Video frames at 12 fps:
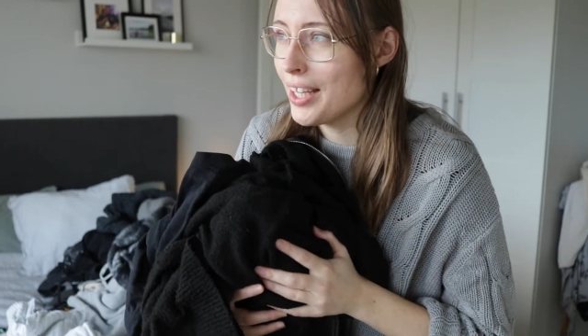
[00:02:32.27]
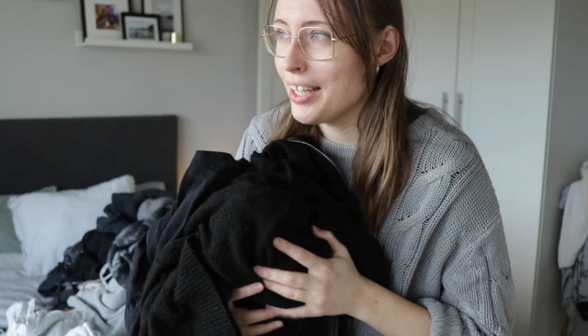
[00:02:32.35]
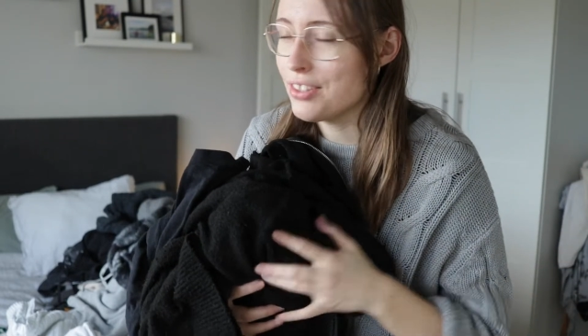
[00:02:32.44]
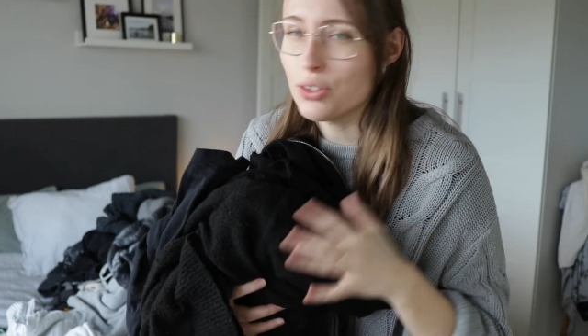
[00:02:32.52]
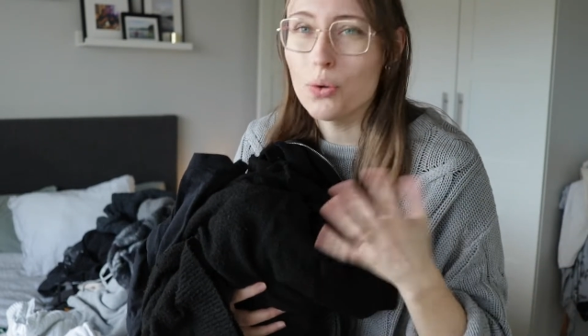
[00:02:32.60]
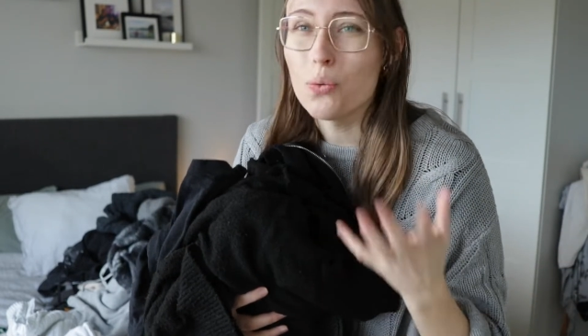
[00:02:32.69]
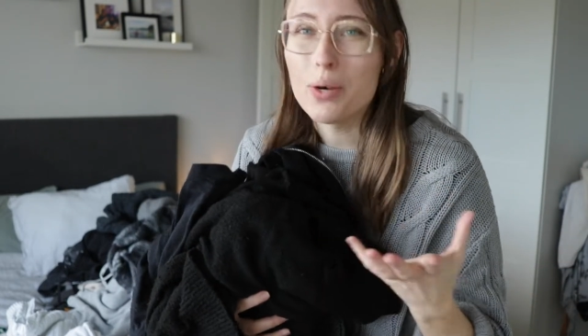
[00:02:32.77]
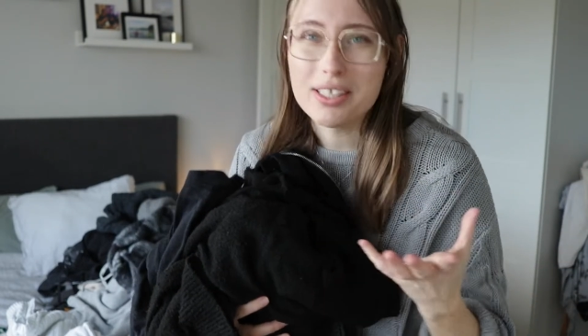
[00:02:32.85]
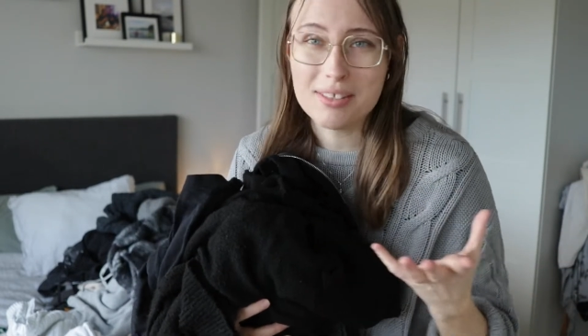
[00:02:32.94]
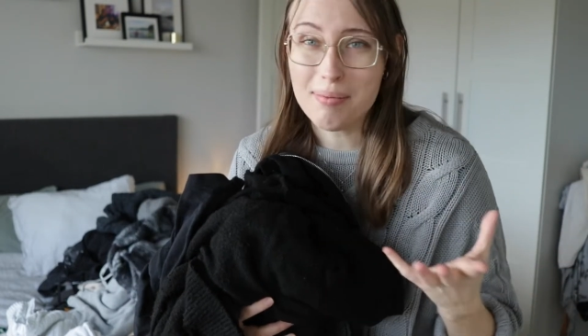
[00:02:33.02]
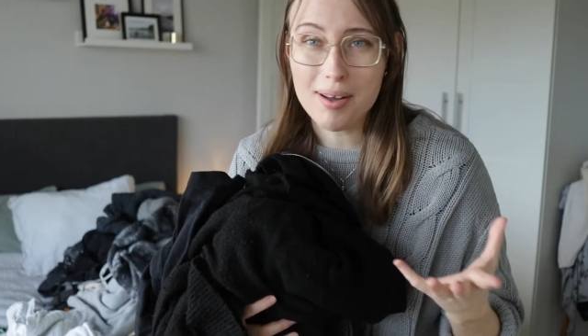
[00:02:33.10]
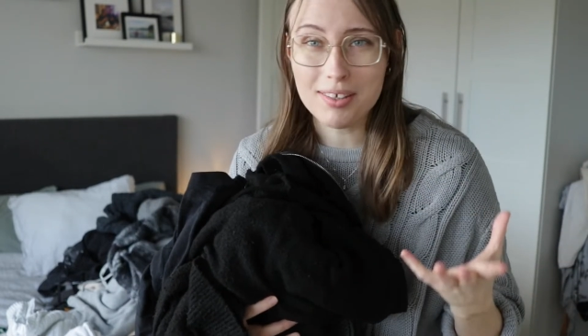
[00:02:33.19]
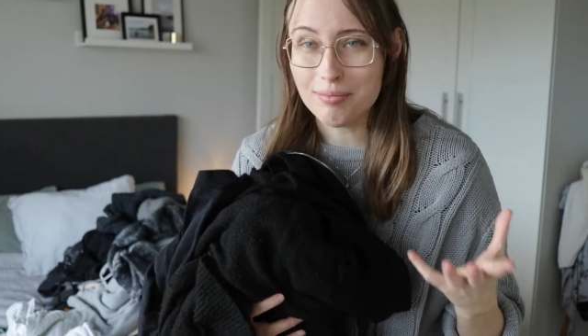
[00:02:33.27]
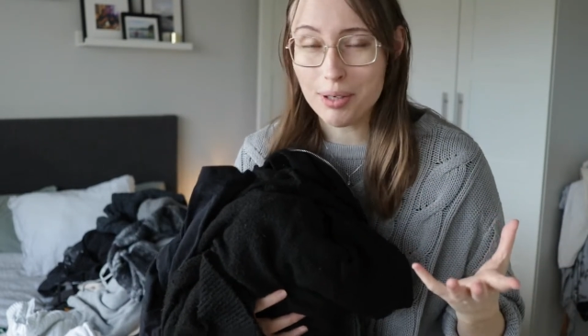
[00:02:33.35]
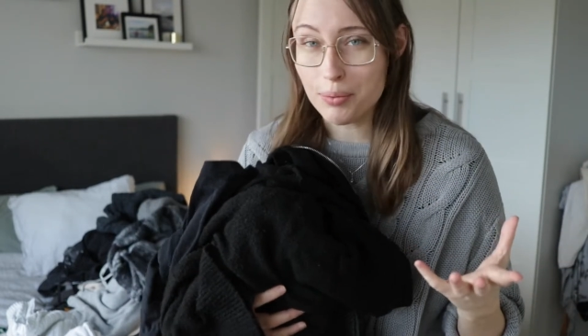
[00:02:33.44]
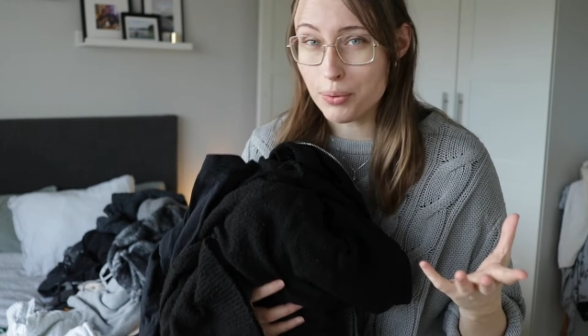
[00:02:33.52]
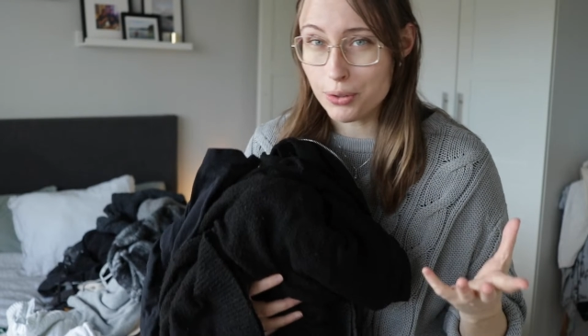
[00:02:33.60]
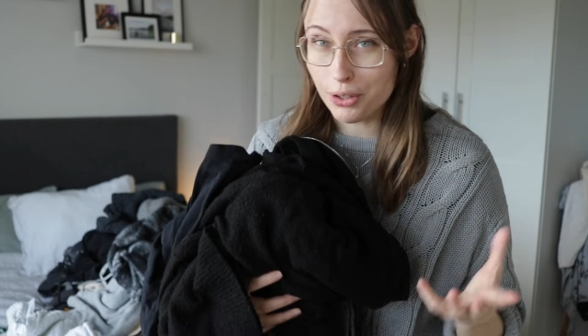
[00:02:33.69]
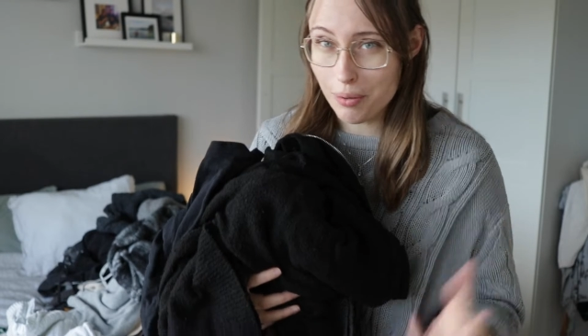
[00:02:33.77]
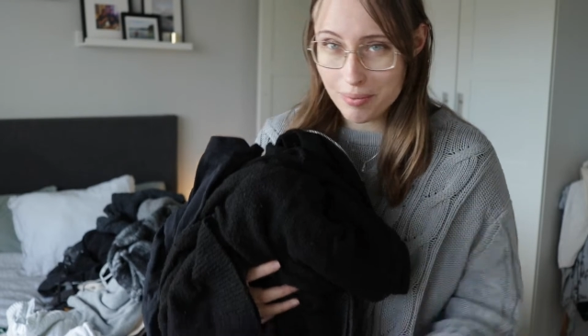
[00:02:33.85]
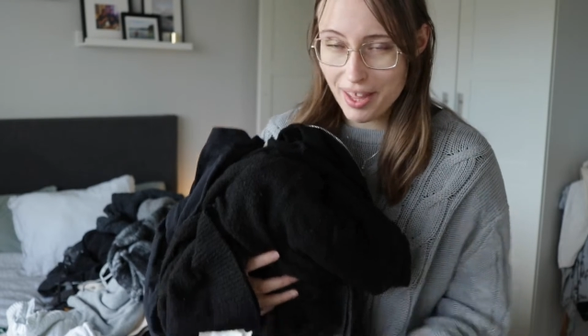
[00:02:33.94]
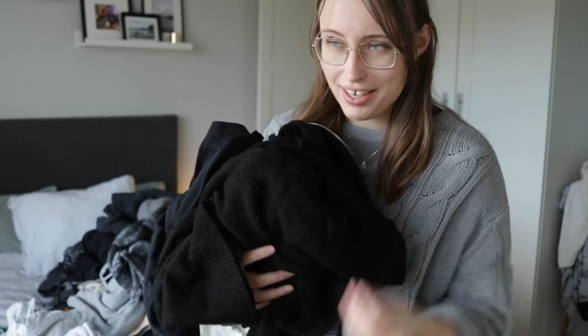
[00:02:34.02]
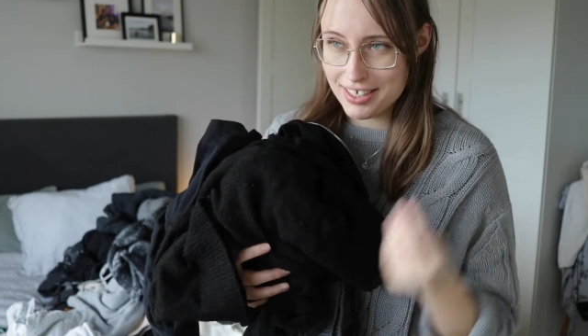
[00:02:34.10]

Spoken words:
it's always the part of my wardrobe that